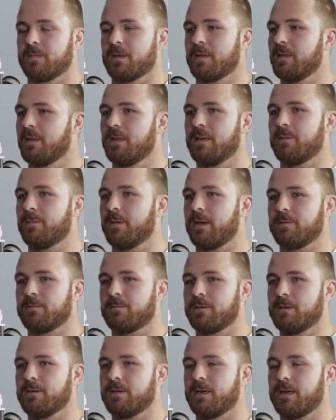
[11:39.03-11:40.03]
Yeah, mate.
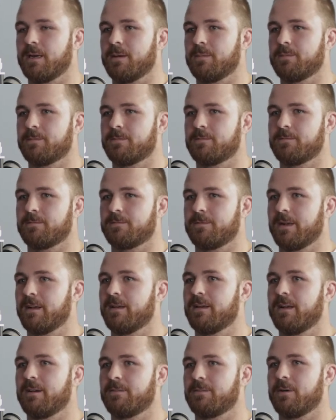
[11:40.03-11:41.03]
We, funnily
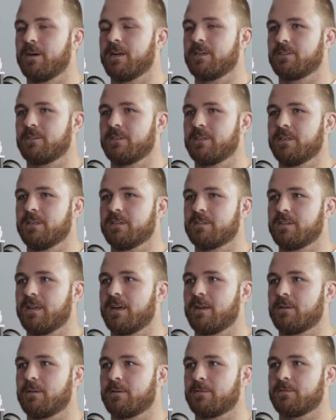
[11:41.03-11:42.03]
enough, I actually
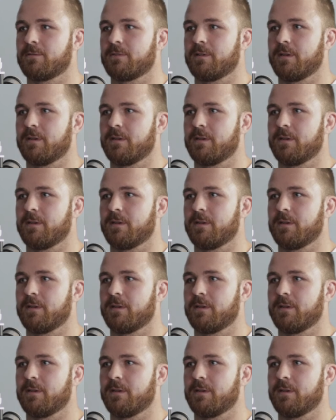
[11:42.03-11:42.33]
started off